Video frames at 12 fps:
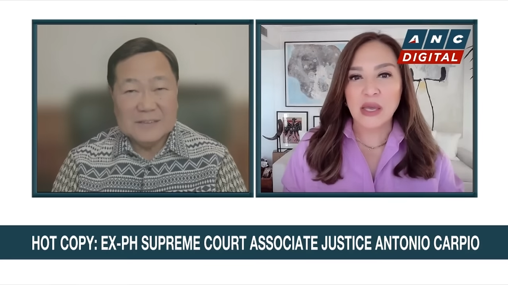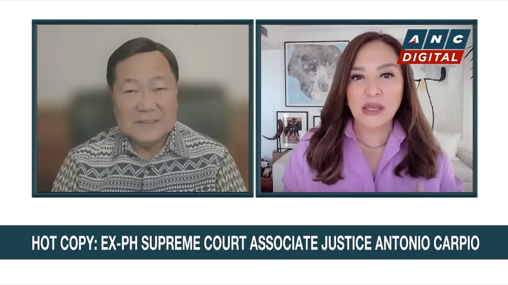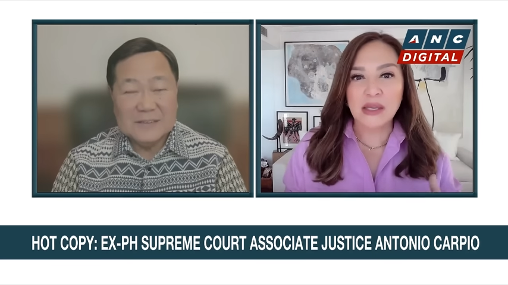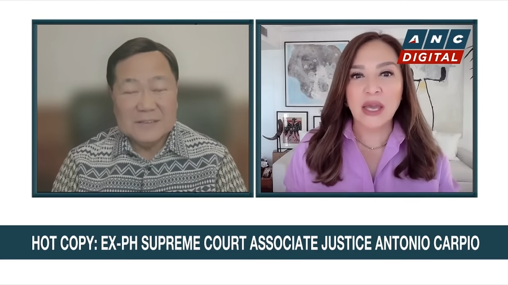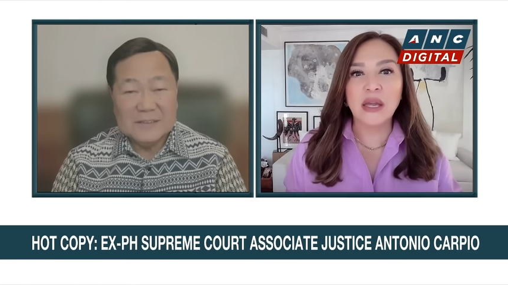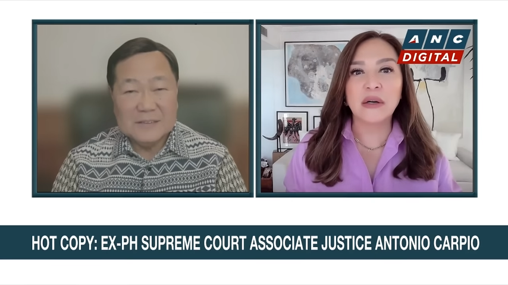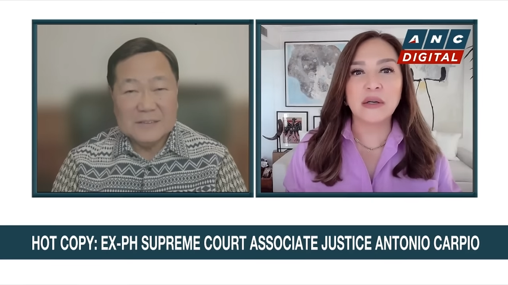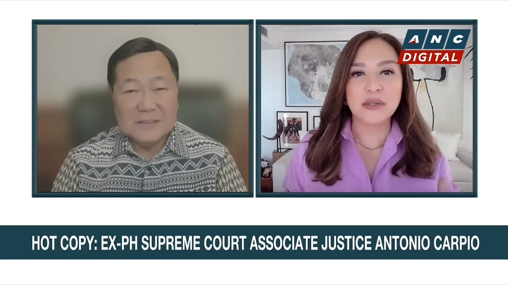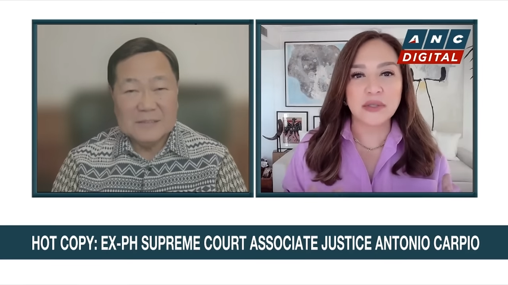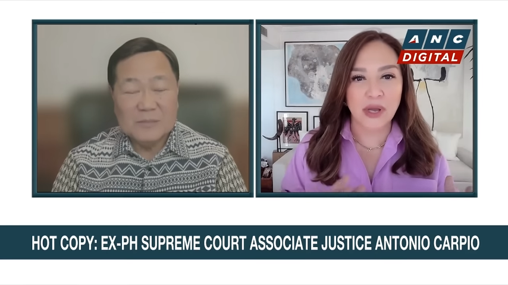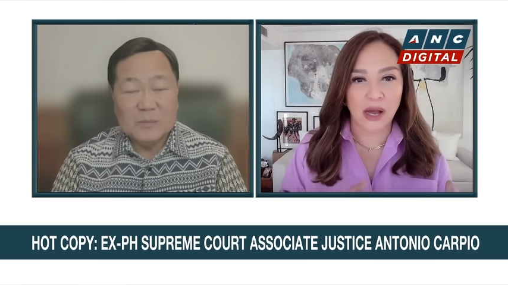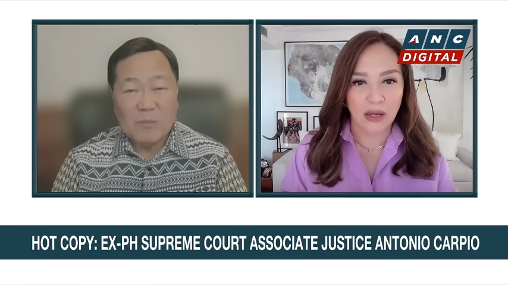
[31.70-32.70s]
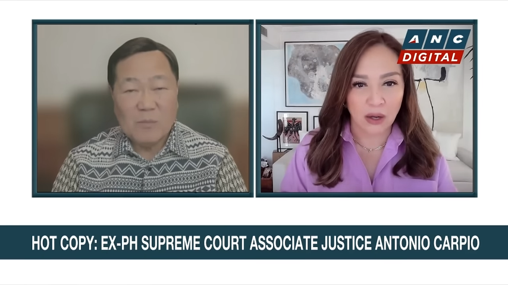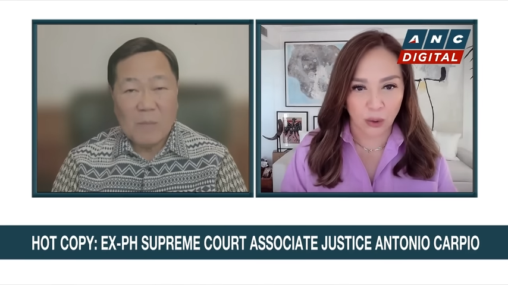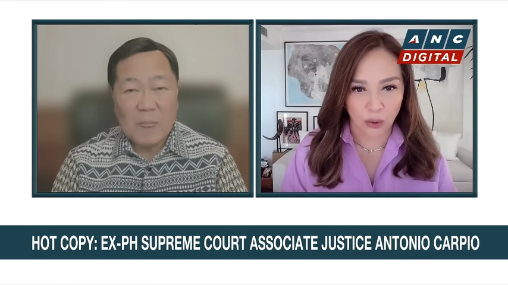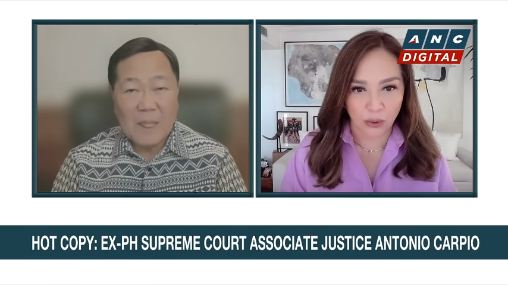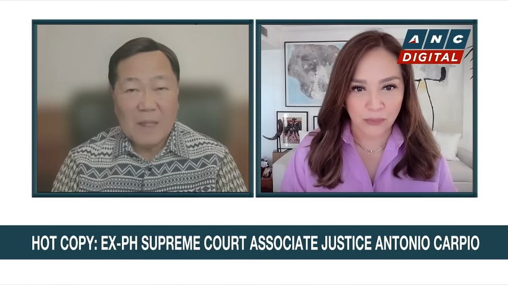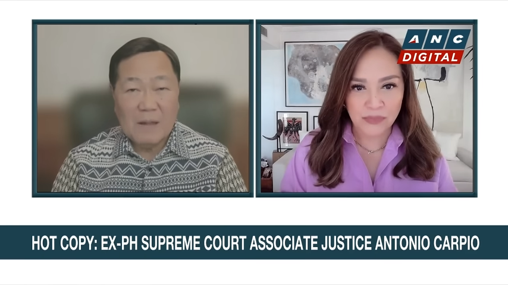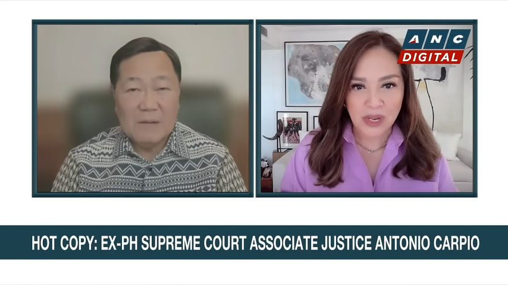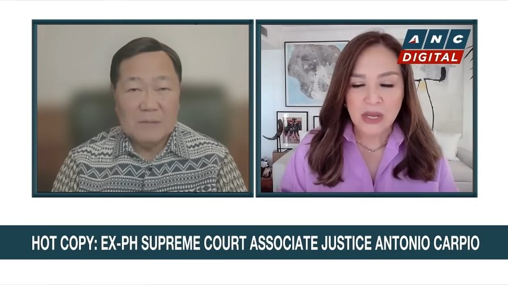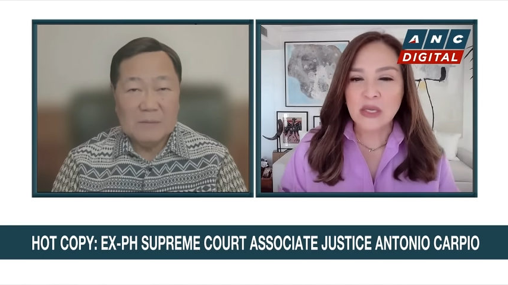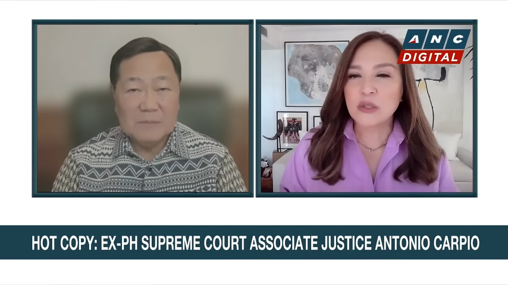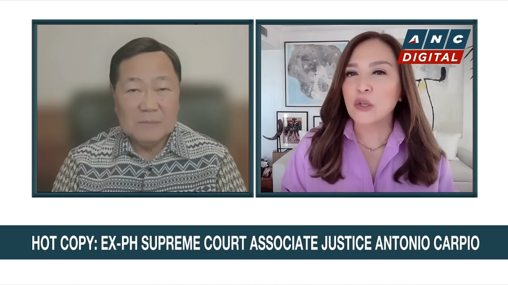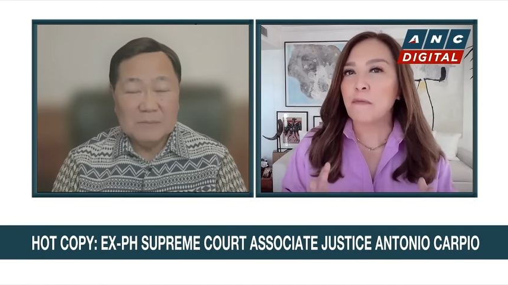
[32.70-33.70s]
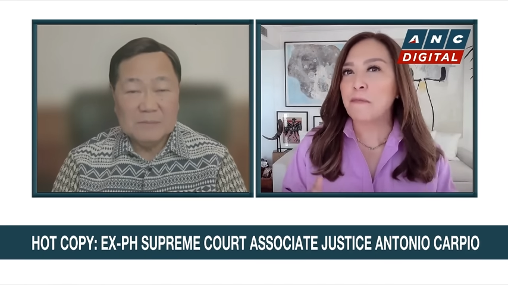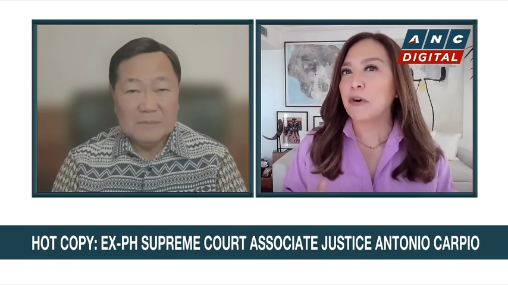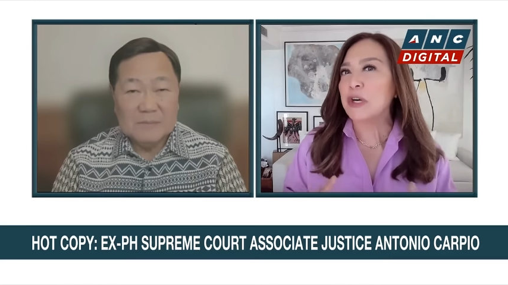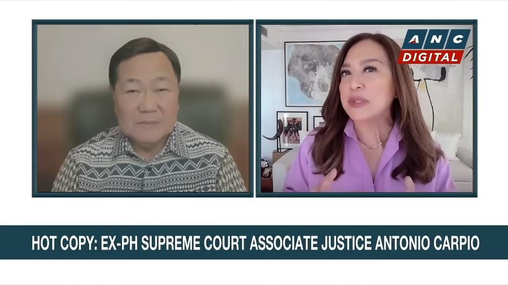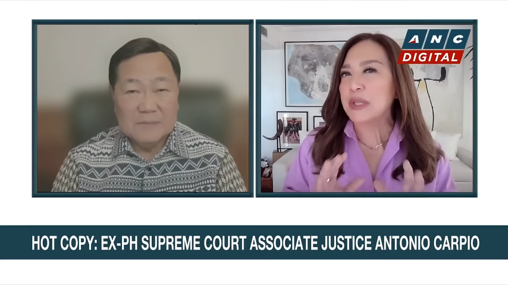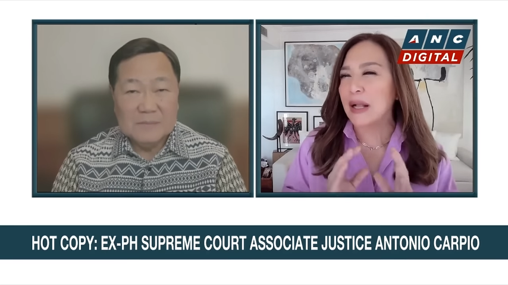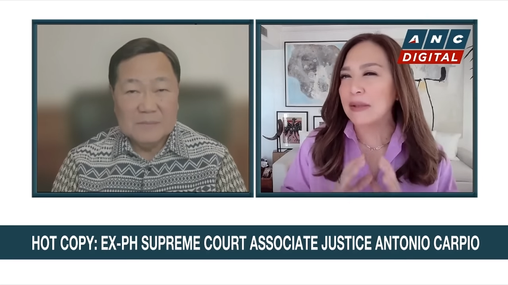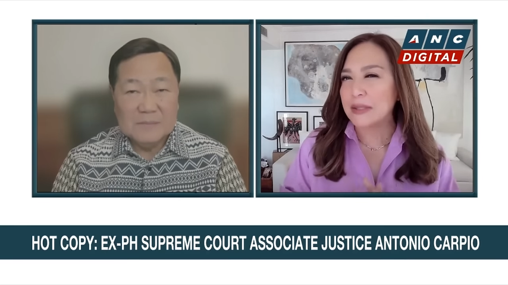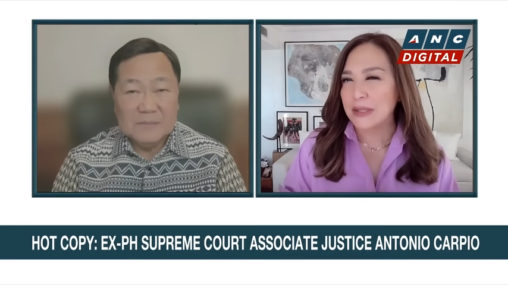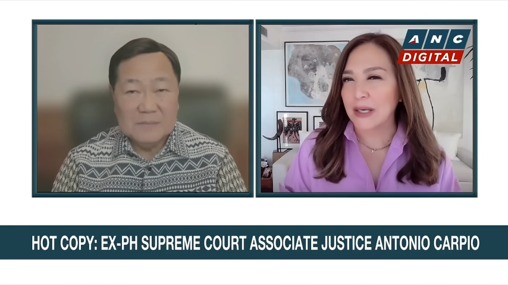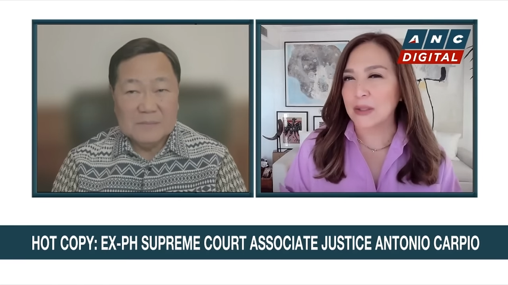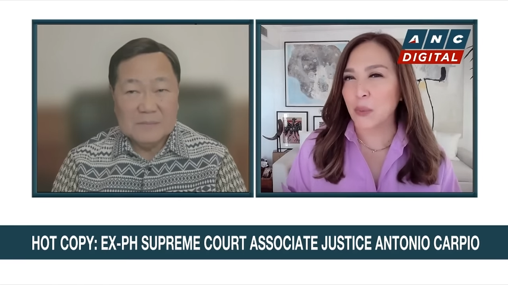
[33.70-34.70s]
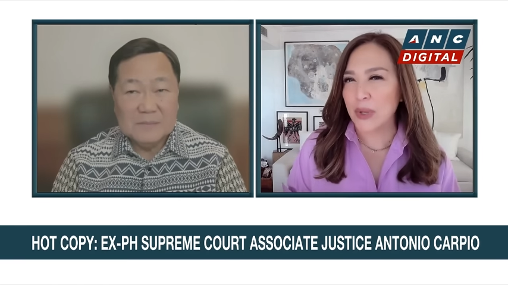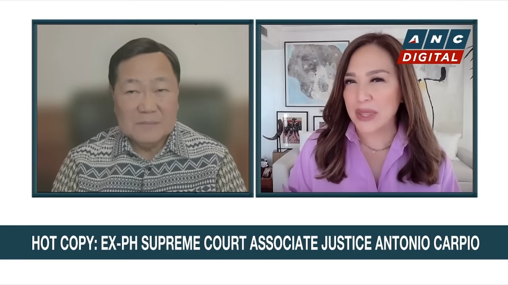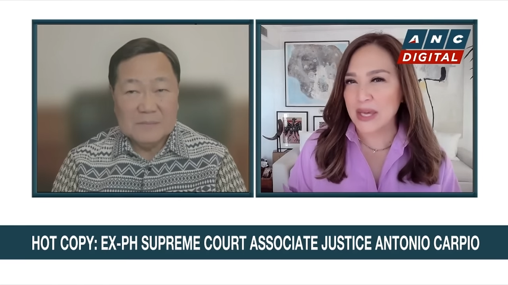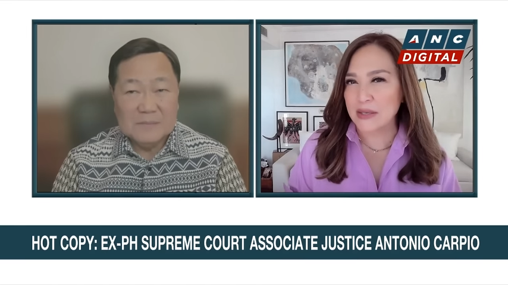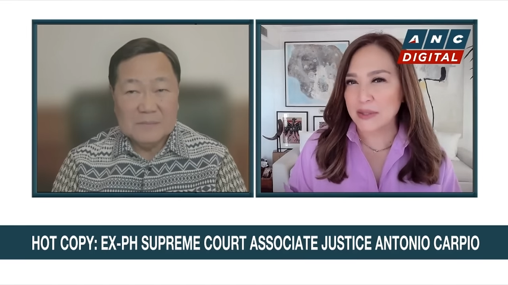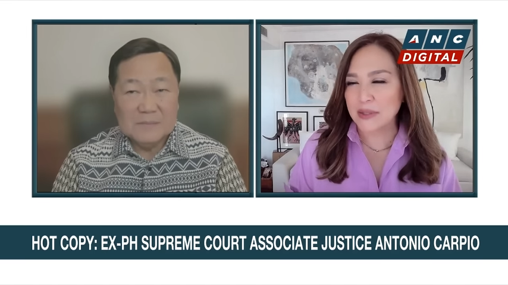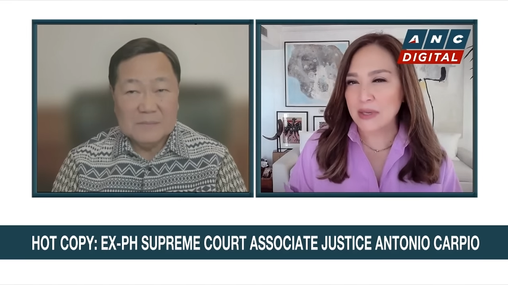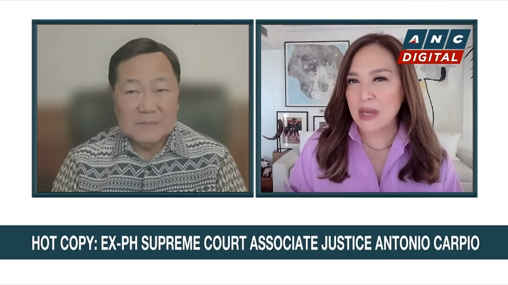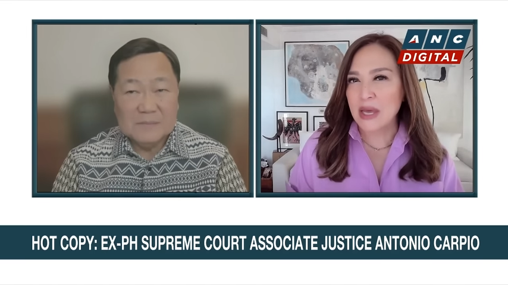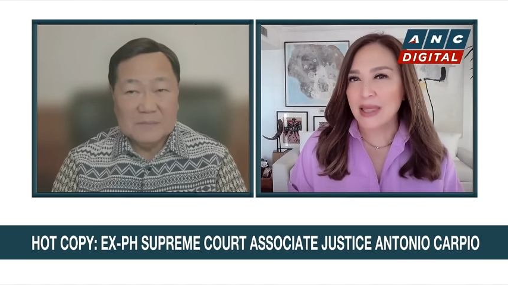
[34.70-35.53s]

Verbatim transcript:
Speaker 1: years ago. So first, I'll start with this.